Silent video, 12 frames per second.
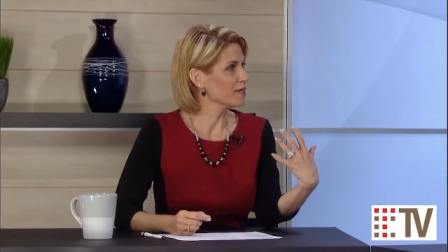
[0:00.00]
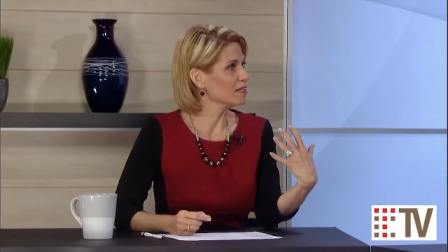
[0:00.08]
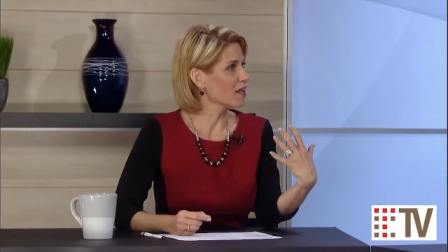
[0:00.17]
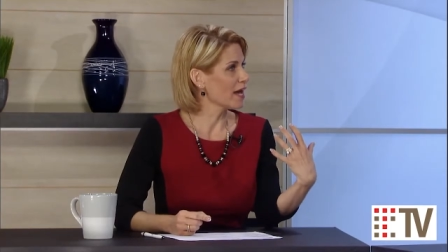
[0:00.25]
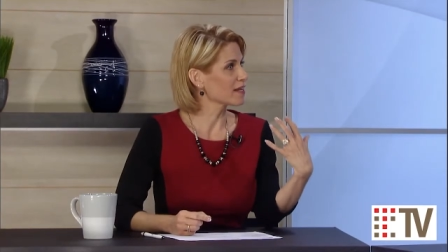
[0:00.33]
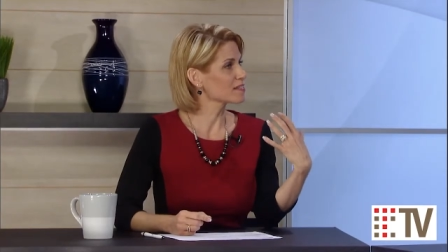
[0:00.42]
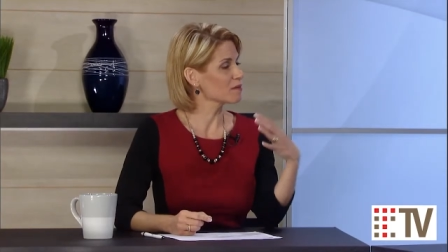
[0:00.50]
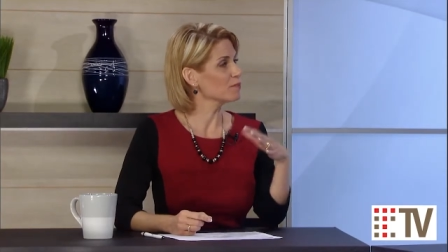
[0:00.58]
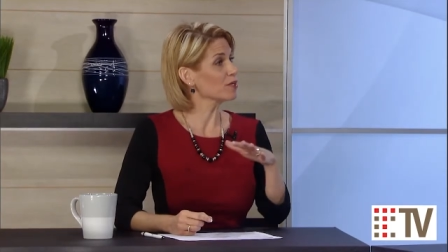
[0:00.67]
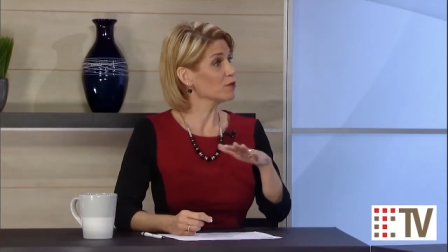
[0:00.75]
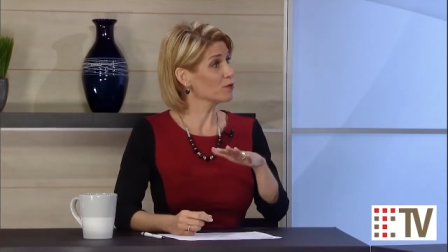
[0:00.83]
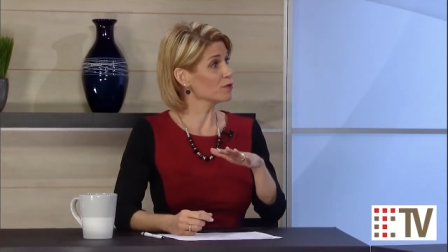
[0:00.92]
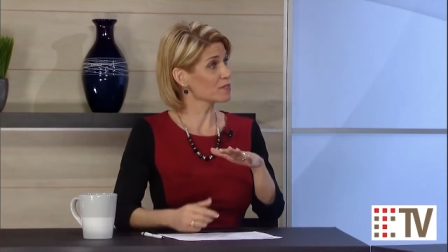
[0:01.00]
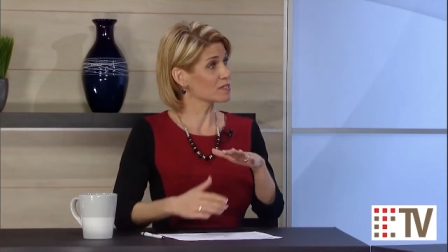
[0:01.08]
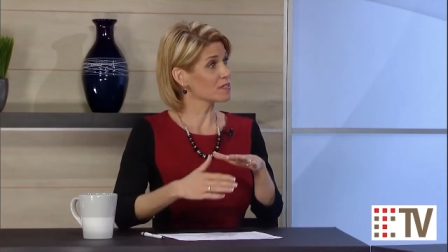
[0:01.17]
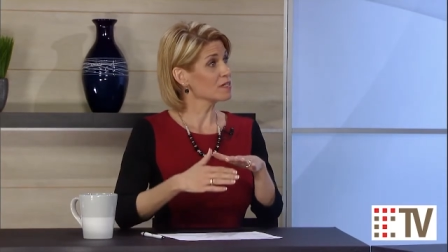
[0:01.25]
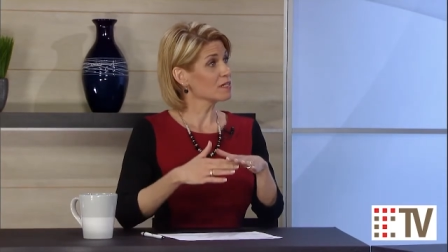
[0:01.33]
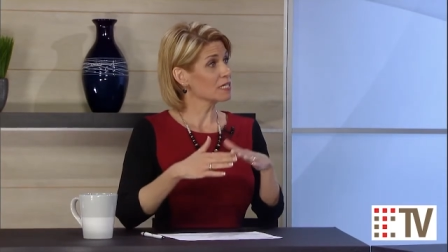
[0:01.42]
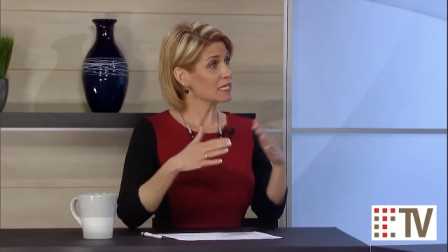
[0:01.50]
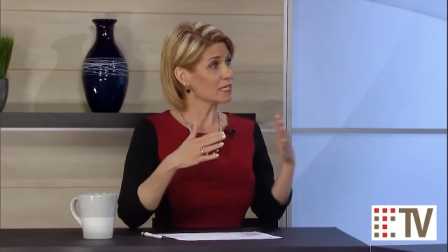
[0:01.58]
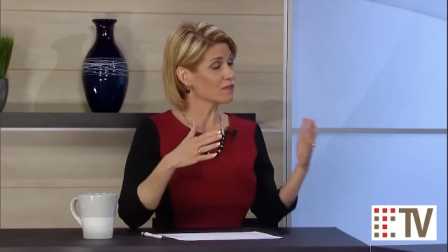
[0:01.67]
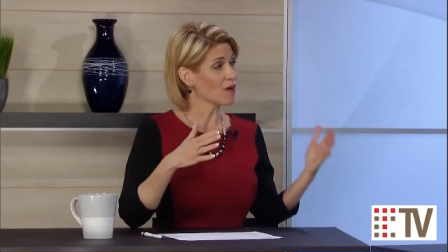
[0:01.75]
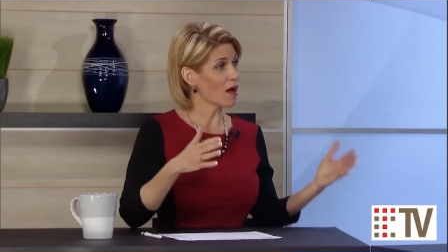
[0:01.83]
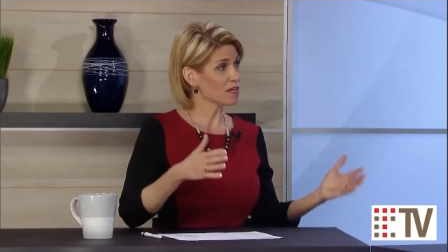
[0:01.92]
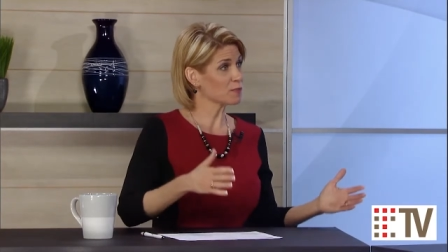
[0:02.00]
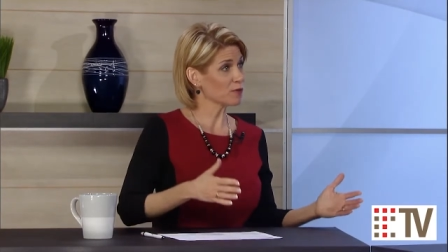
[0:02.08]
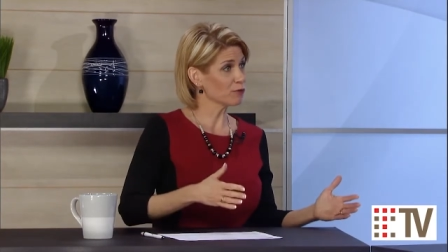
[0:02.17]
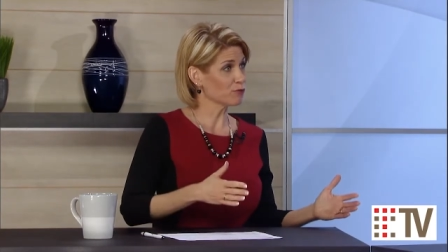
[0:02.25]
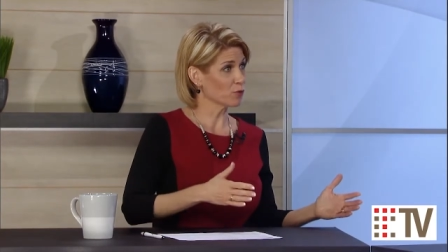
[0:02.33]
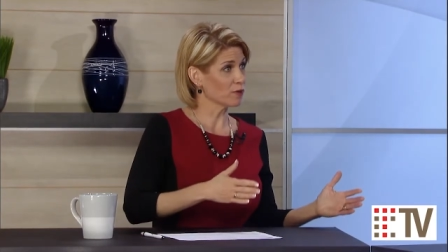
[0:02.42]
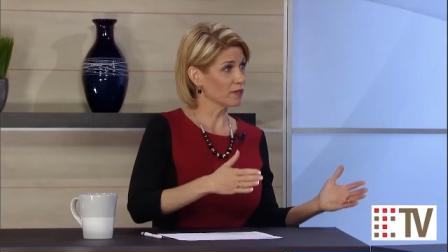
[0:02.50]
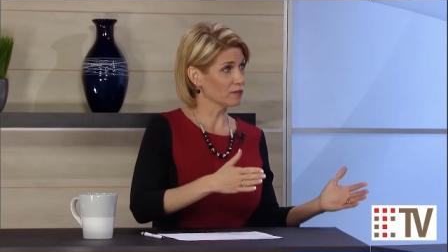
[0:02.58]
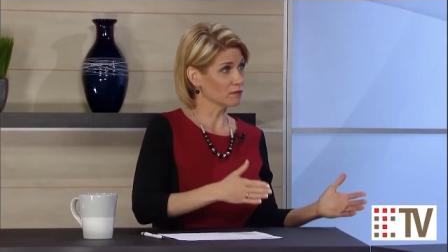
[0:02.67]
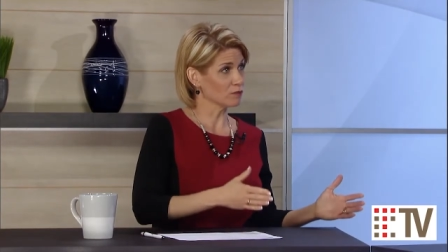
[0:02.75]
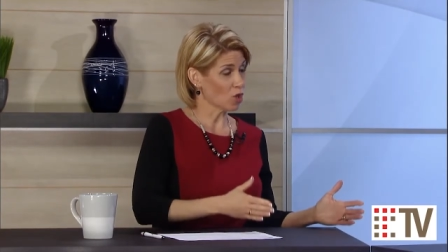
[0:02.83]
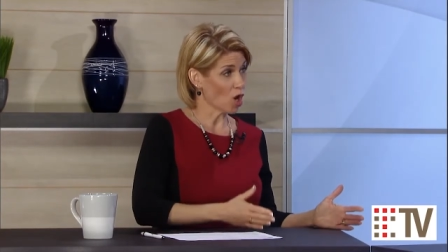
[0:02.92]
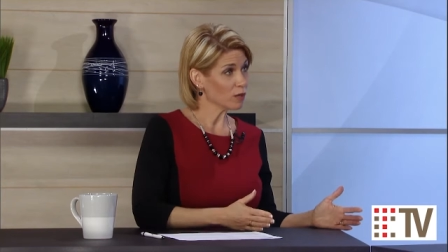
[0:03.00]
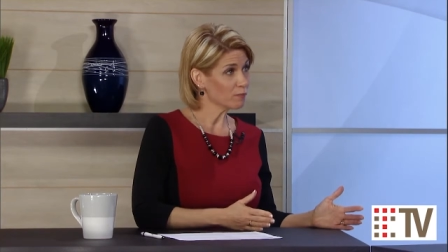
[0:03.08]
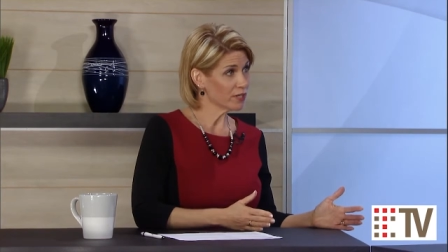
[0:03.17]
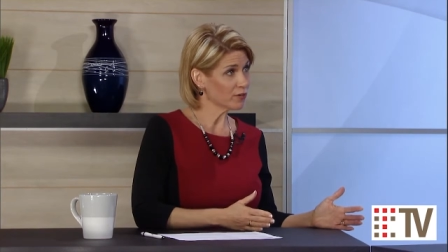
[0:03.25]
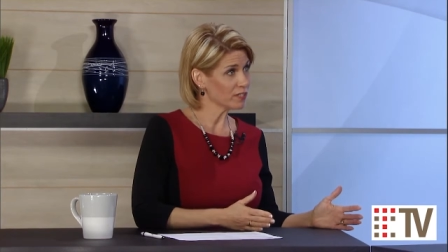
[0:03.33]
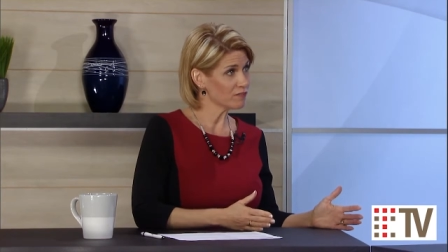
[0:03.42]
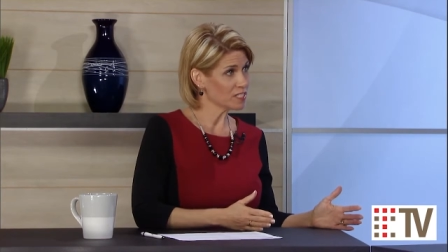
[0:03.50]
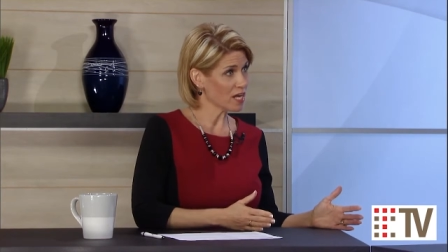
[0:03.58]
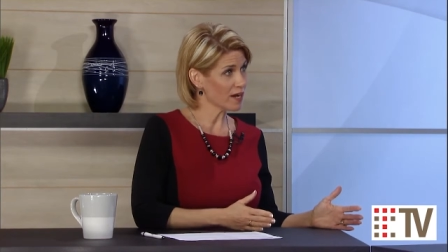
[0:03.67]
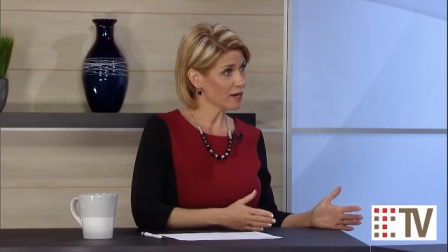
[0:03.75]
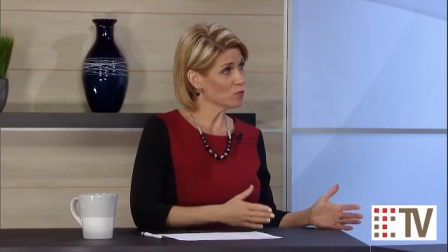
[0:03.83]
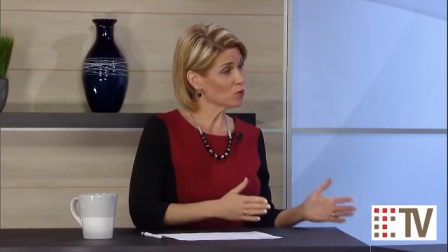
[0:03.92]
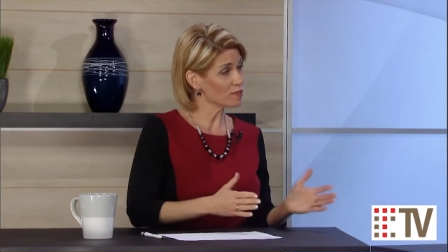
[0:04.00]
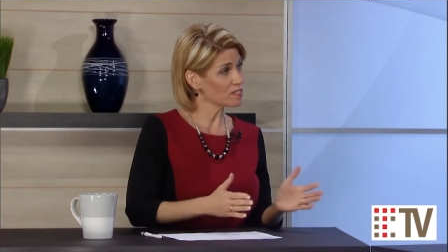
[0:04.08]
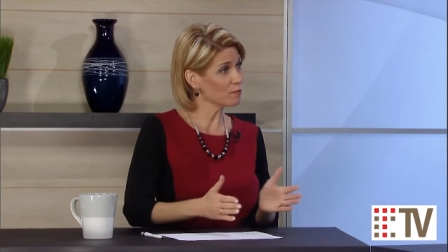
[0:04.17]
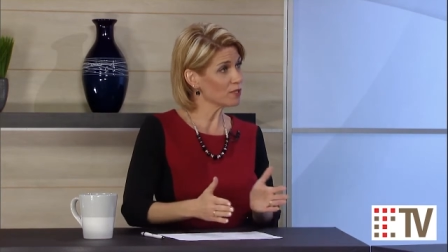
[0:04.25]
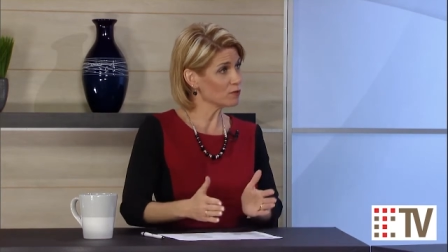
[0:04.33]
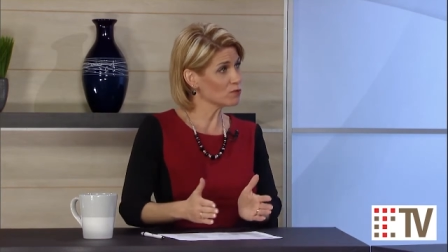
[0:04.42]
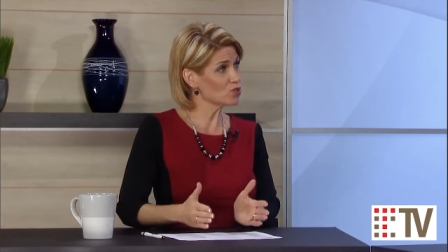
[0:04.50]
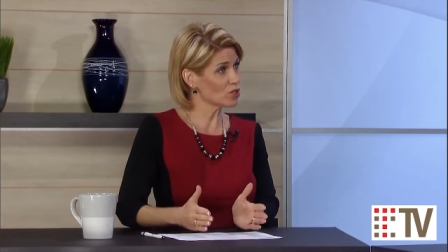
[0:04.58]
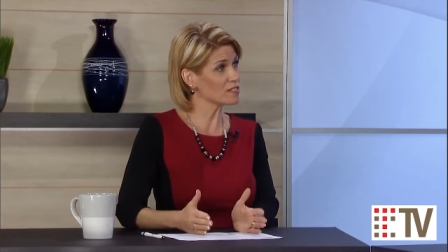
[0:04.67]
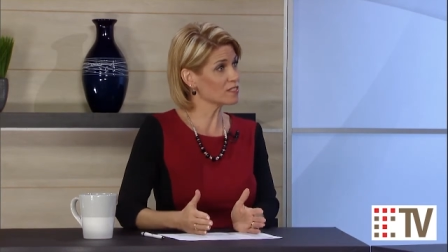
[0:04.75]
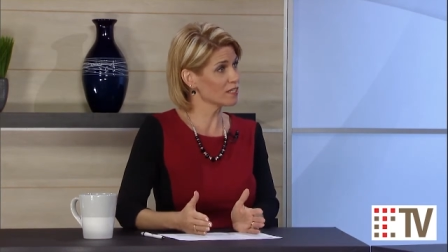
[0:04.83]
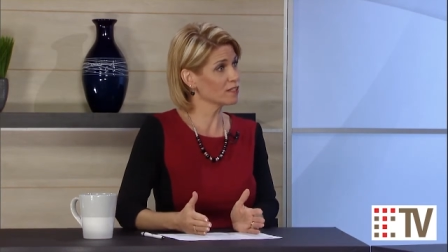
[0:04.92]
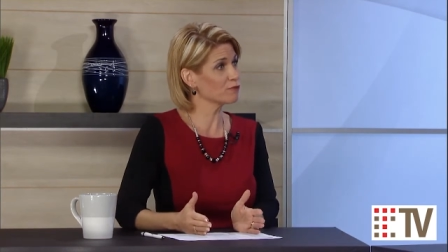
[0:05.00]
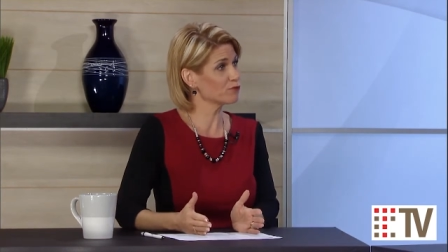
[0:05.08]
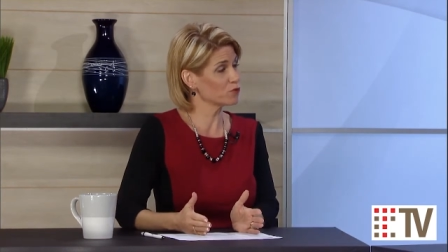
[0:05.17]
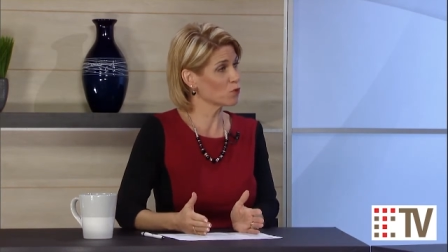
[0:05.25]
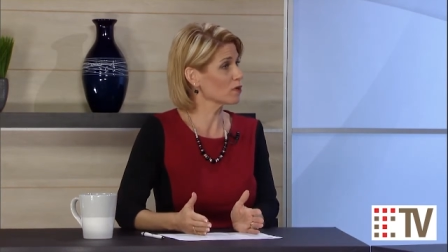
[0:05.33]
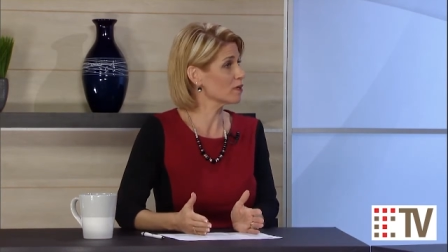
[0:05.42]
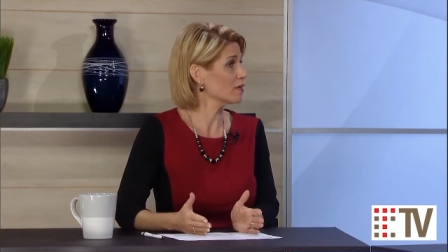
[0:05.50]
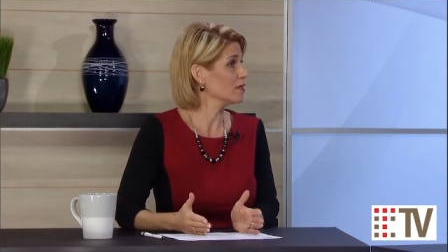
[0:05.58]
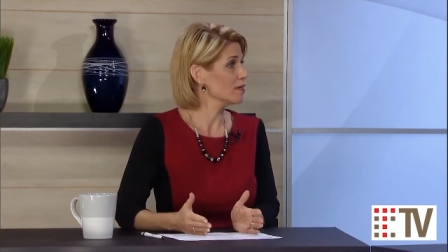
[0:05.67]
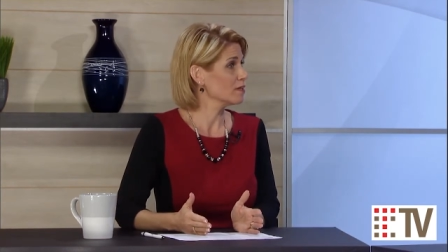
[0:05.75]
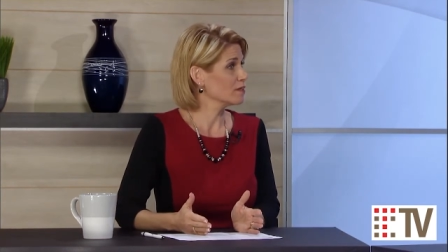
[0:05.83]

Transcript: be like? Somebody who is in the hospital for a long period of time, or somebody who's just in for